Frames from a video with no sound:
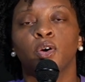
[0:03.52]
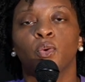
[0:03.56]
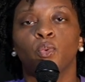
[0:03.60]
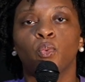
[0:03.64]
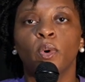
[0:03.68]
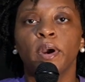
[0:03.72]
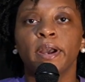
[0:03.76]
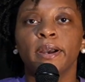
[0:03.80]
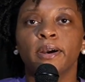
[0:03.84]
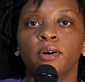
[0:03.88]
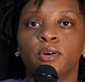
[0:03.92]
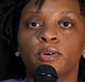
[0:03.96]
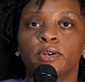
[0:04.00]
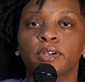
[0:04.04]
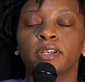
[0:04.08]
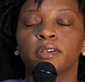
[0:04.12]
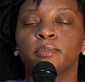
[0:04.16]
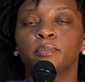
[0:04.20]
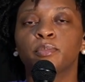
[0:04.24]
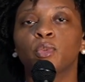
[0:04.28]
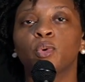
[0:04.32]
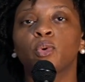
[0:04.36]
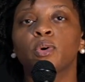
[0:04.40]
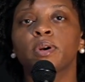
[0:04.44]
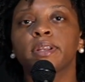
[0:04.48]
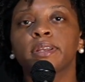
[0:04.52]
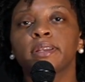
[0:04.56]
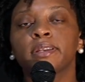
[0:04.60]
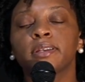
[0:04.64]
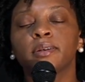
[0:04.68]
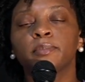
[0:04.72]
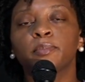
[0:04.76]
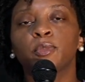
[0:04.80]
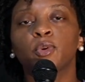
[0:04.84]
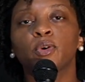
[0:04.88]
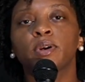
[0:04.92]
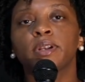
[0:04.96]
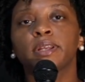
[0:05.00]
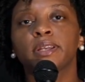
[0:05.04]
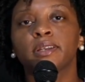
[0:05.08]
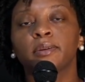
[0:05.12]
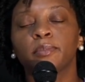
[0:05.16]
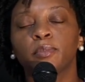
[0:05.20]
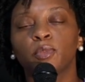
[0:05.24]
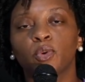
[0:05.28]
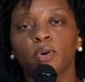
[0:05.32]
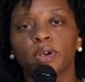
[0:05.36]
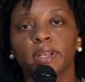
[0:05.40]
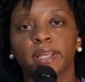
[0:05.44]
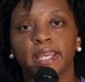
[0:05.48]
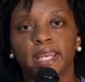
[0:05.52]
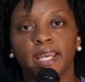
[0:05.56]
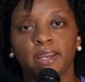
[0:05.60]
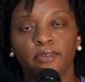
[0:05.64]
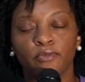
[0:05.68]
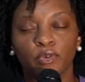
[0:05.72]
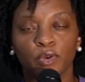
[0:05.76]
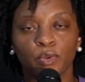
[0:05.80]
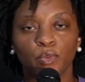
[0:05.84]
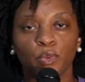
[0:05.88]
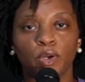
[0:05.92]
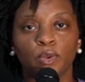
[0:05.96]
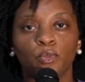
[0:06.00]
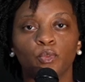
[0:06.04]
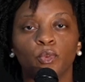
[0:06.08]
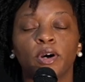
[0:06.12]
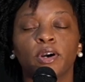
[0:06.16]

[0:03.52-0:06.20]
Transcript: Well, good morning, good morning, good morning, everyone.